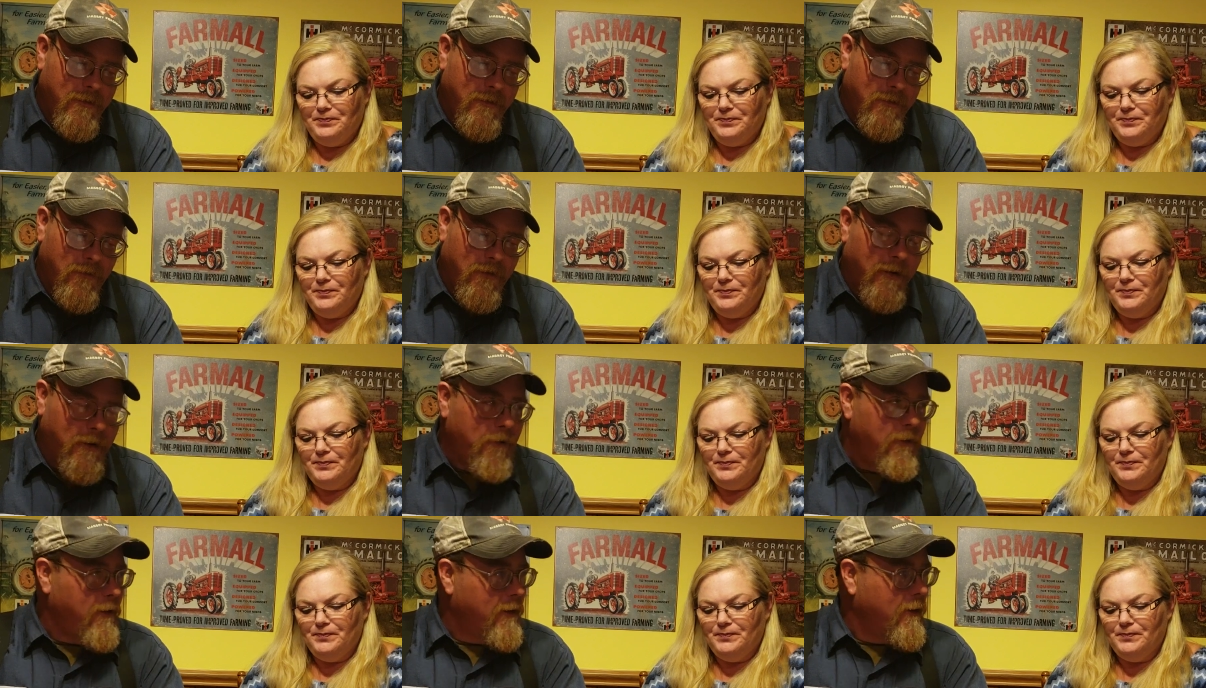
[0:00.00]

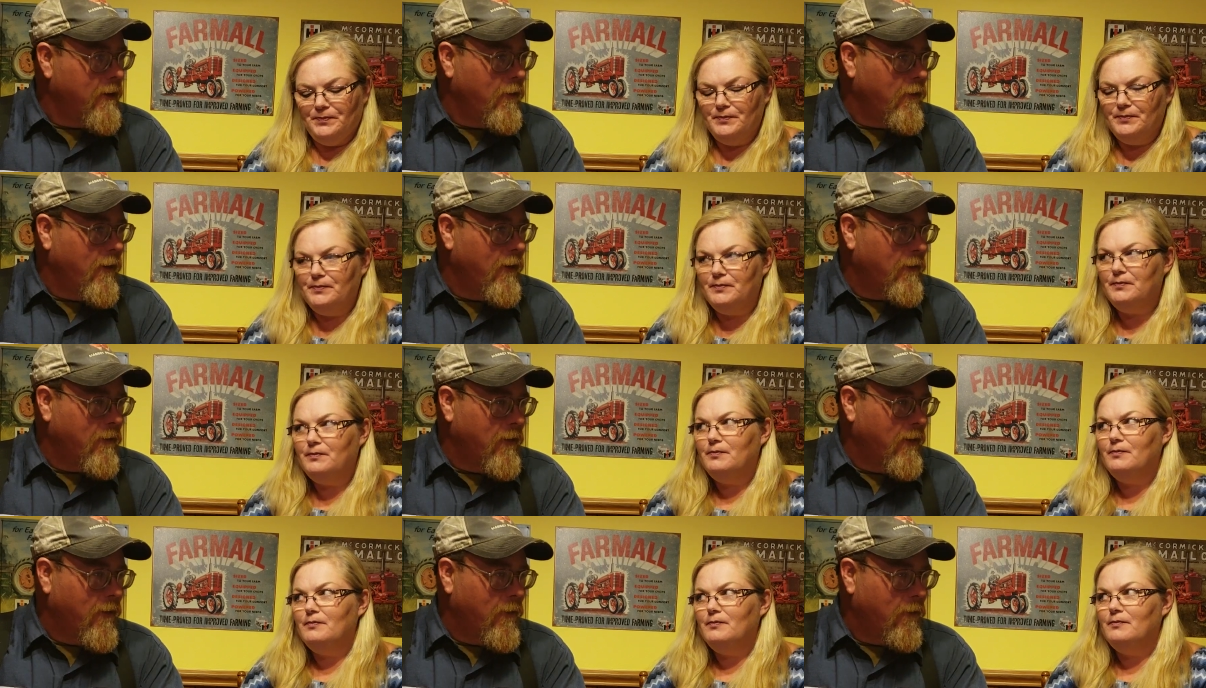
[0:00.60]
Speaker 1: Well, I know they call
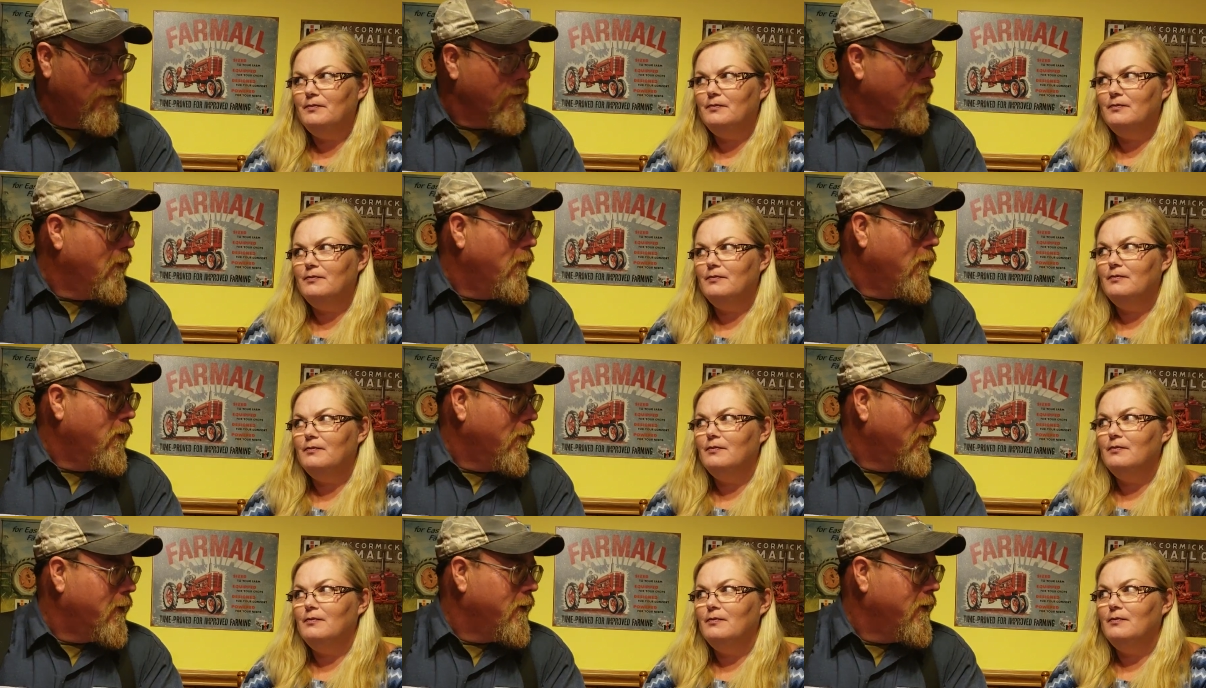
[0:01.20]
alcohol
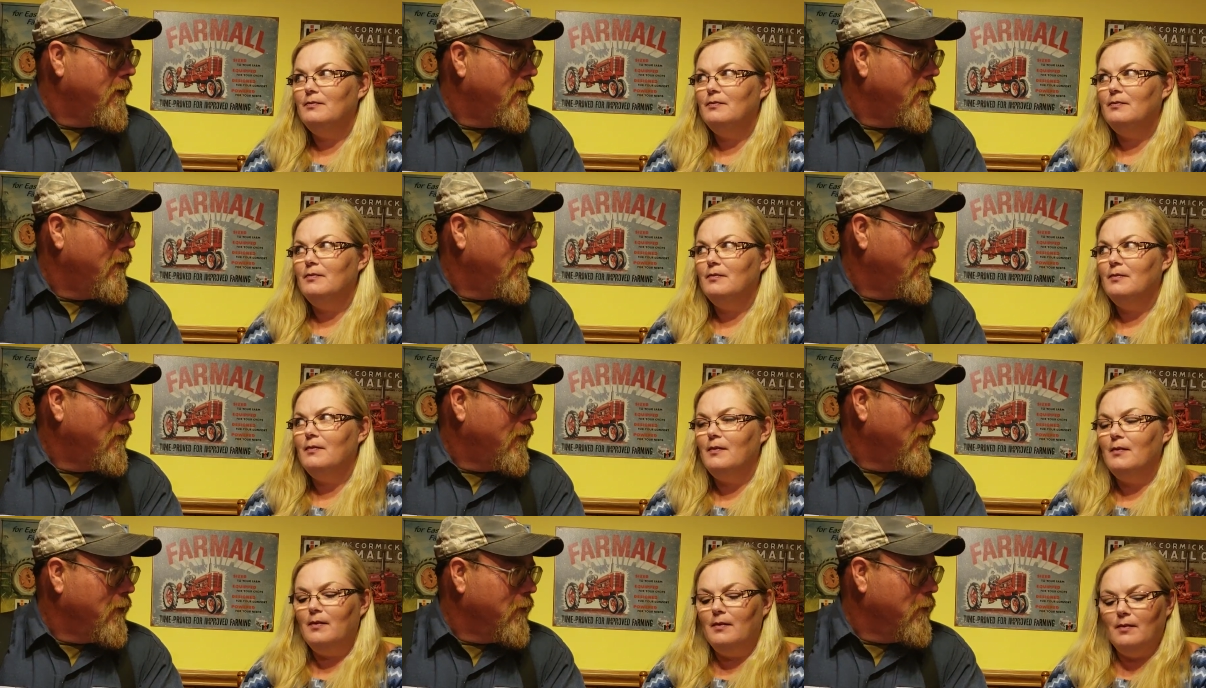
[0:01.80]
grog.
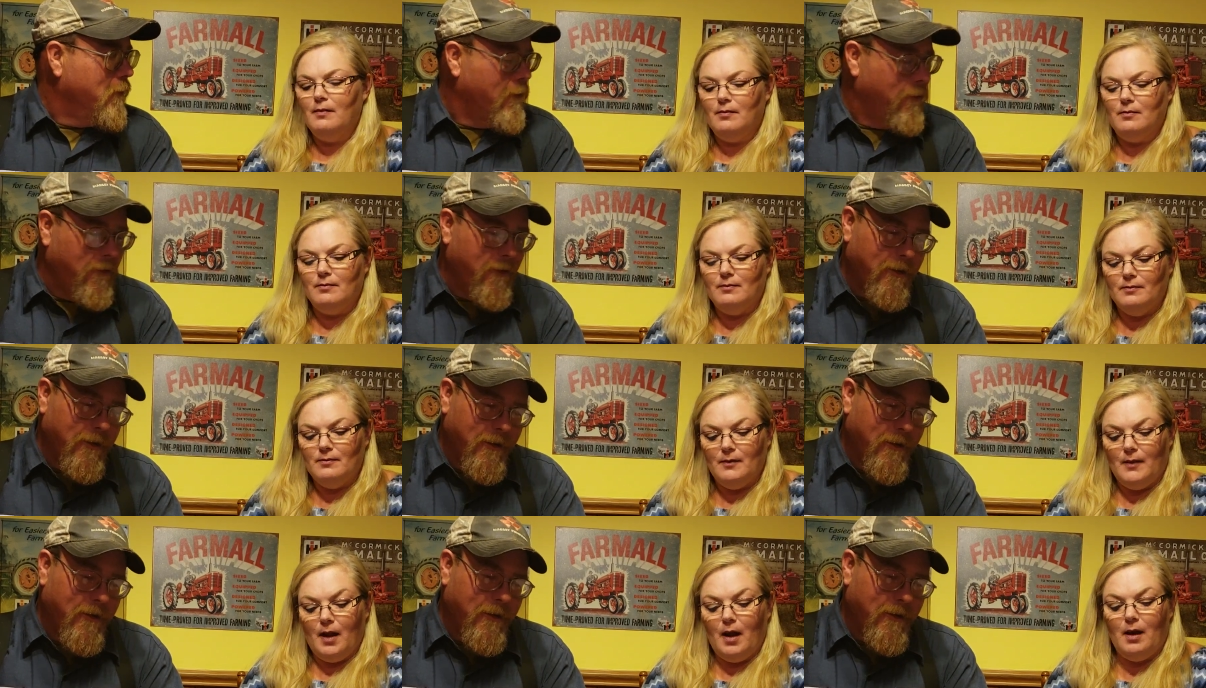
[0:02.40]
I do know
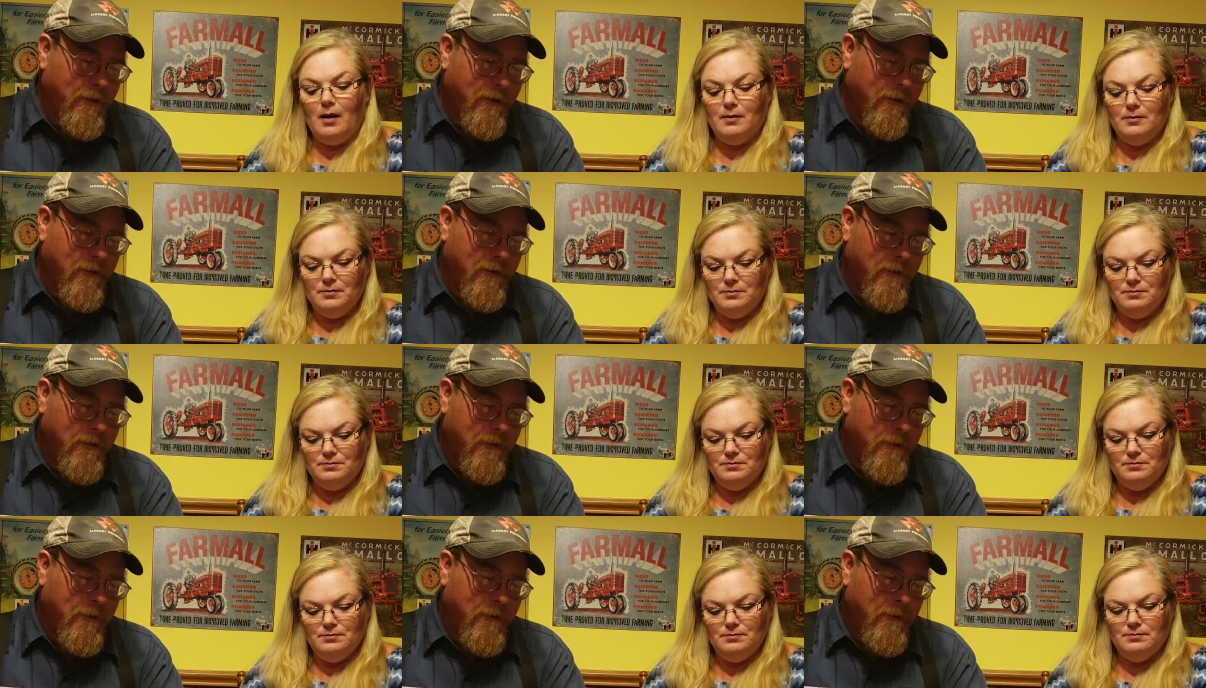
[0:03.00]
that.
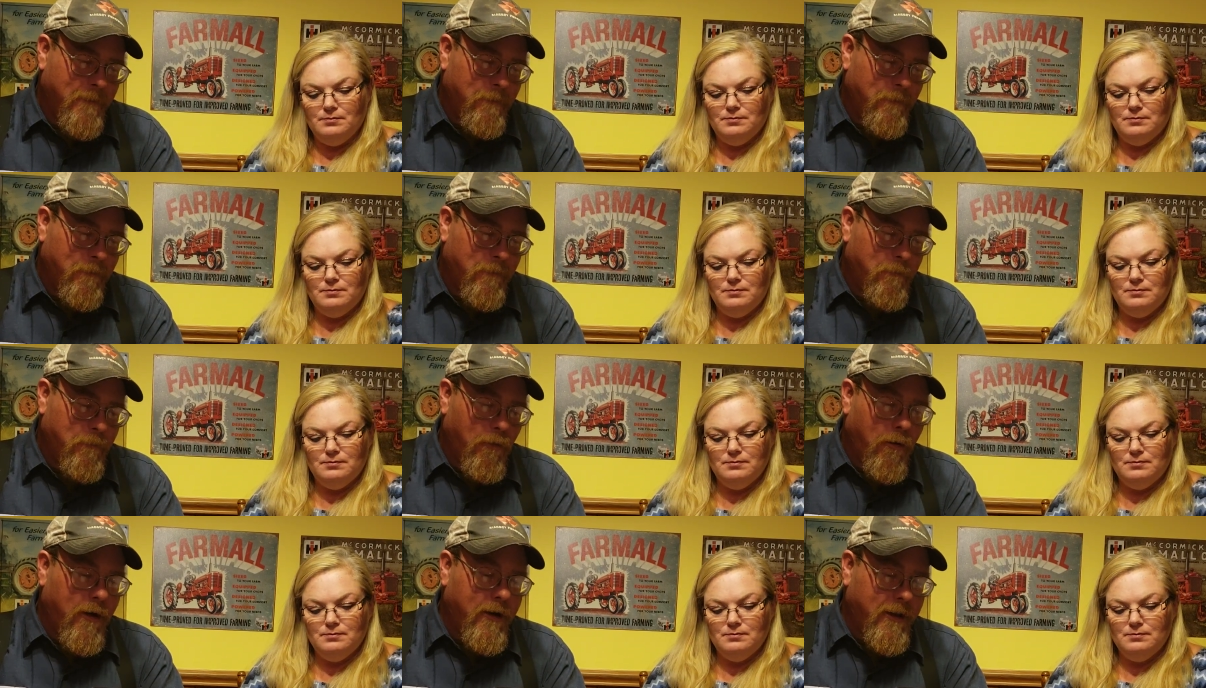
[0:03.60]

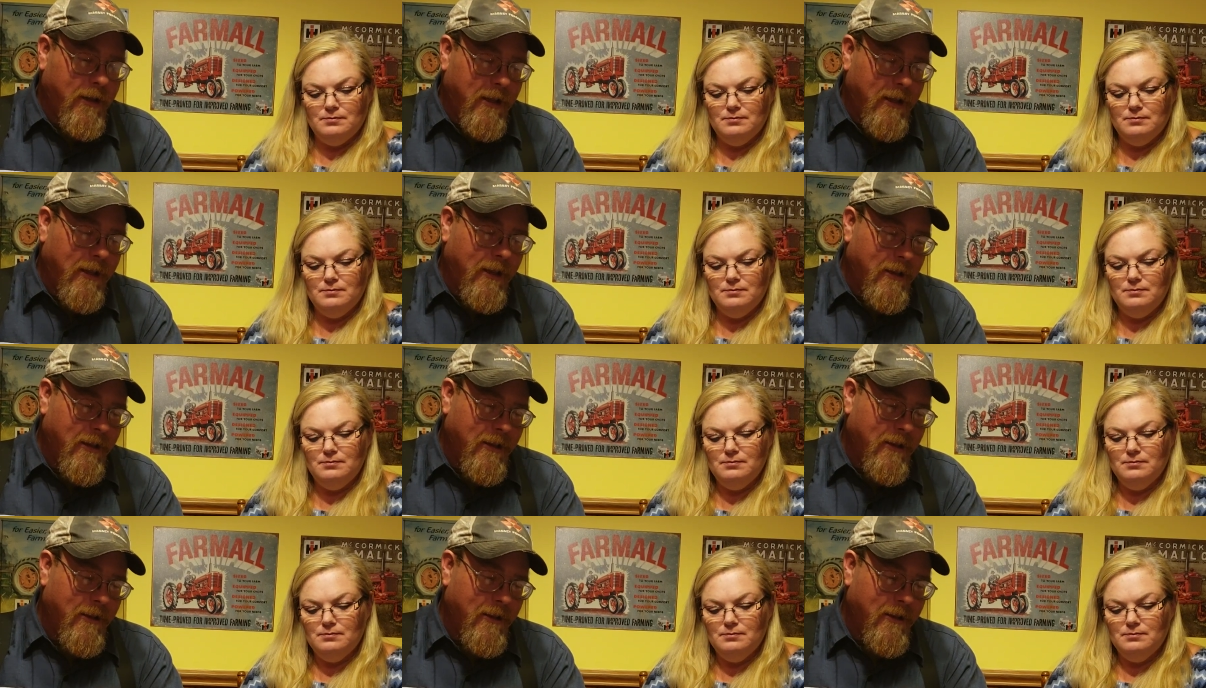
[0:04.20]
Breaky.